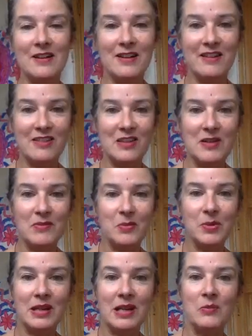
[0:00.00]
earth you ever
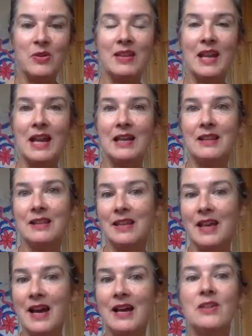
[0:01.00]
put up with anything
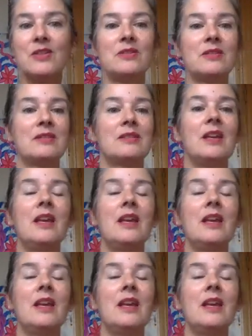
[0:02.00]
else.